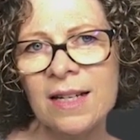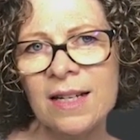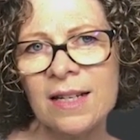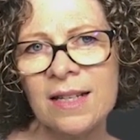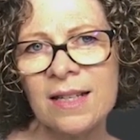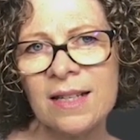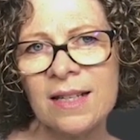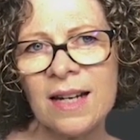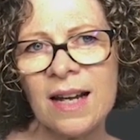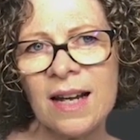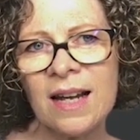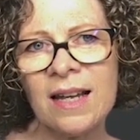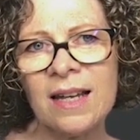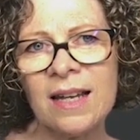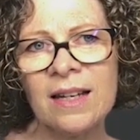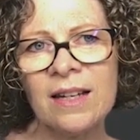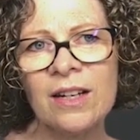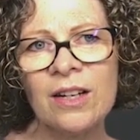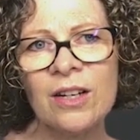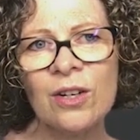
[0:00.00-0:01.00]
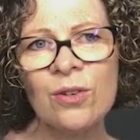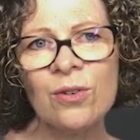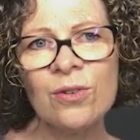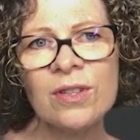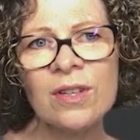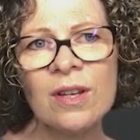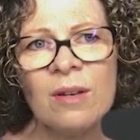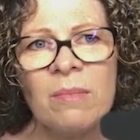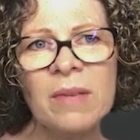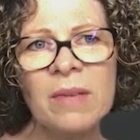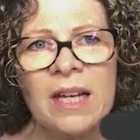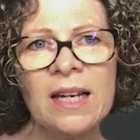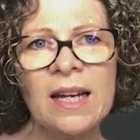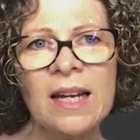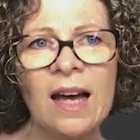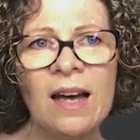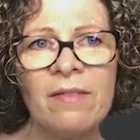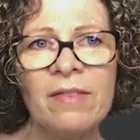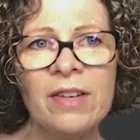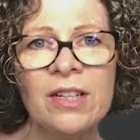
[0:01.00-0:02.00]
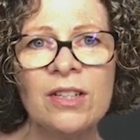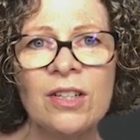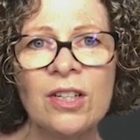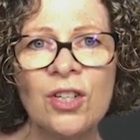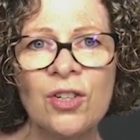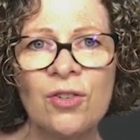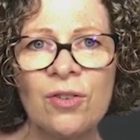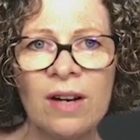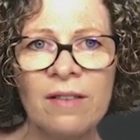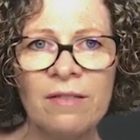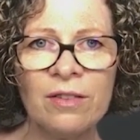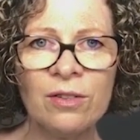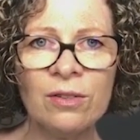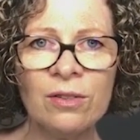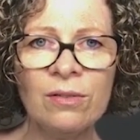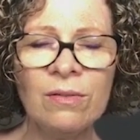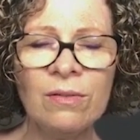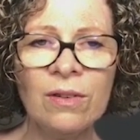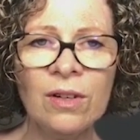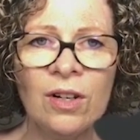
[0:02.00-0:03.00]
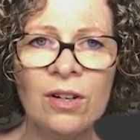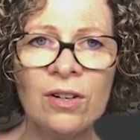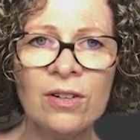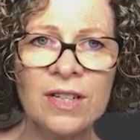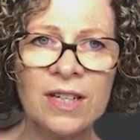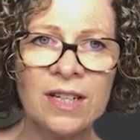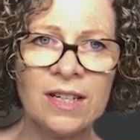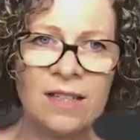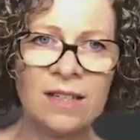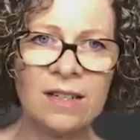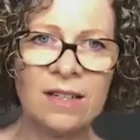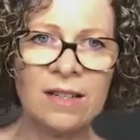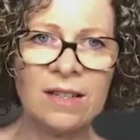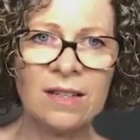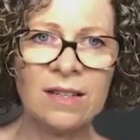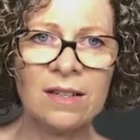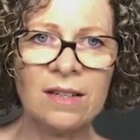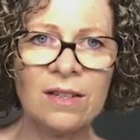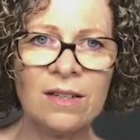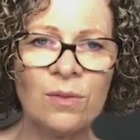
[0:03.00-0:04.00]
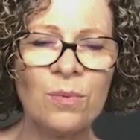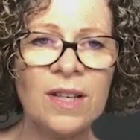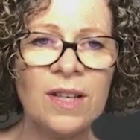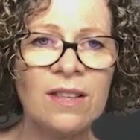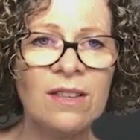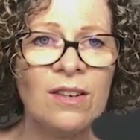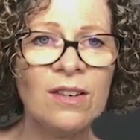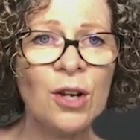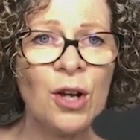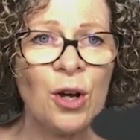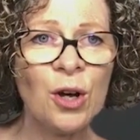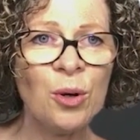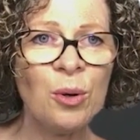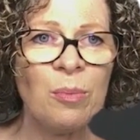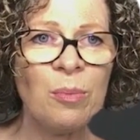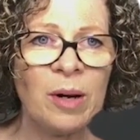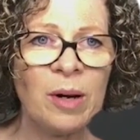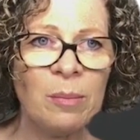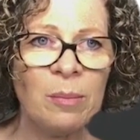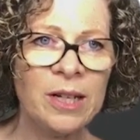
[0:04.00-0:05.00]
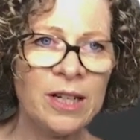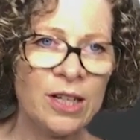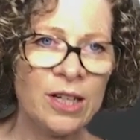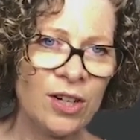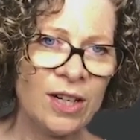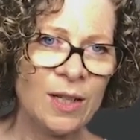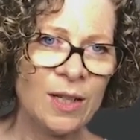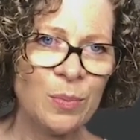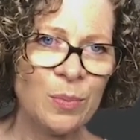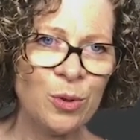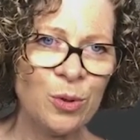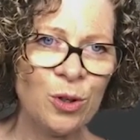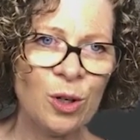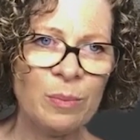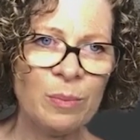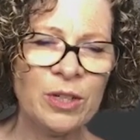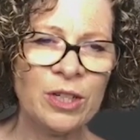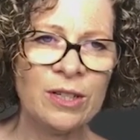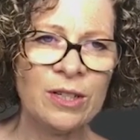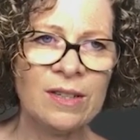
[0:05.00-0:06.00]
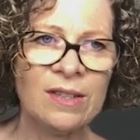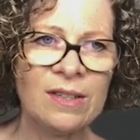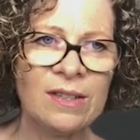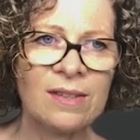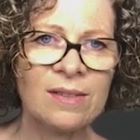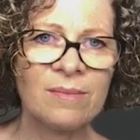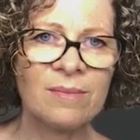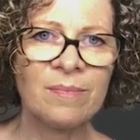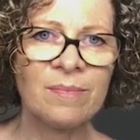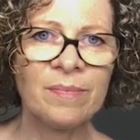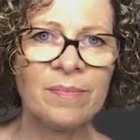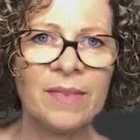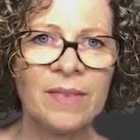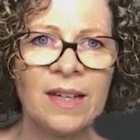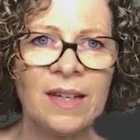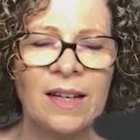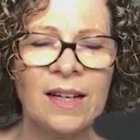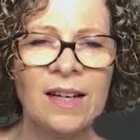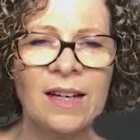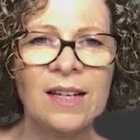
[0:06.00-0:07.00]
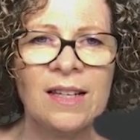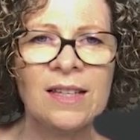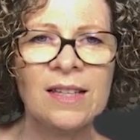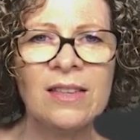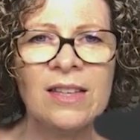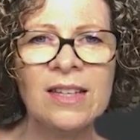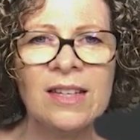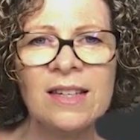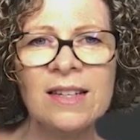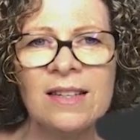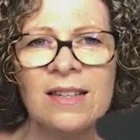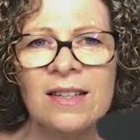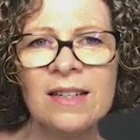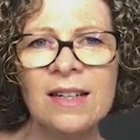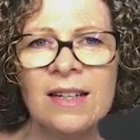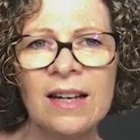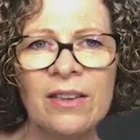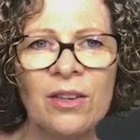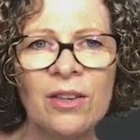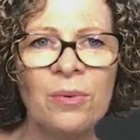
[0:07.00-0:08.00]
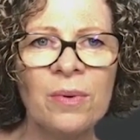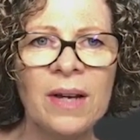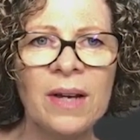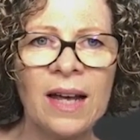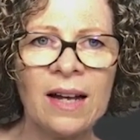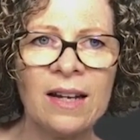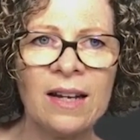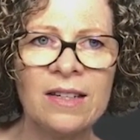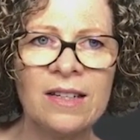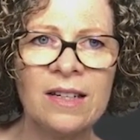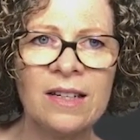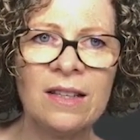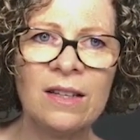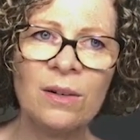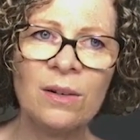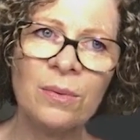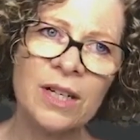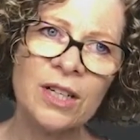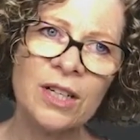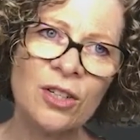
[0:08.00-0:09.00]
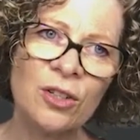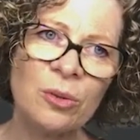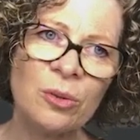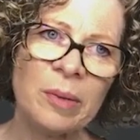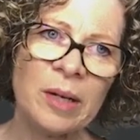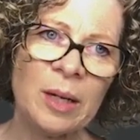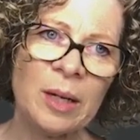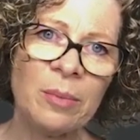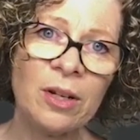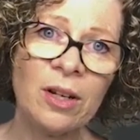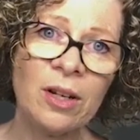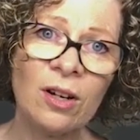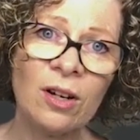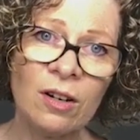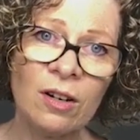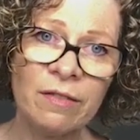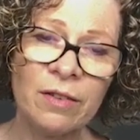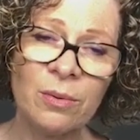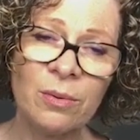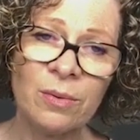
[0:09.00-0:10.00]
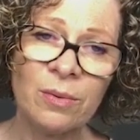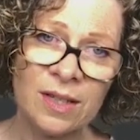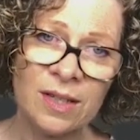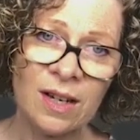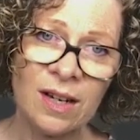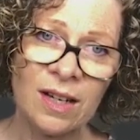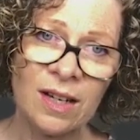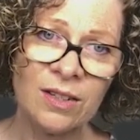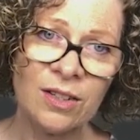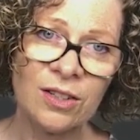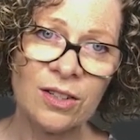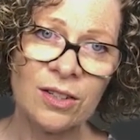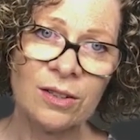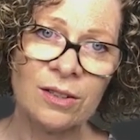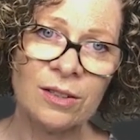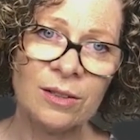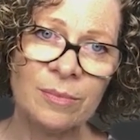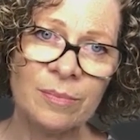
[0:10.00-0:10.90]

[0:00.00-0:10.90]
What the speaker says: Staying can also mean having to travel long distances with no public transport options. So this is another reality that regional people are often resigned to.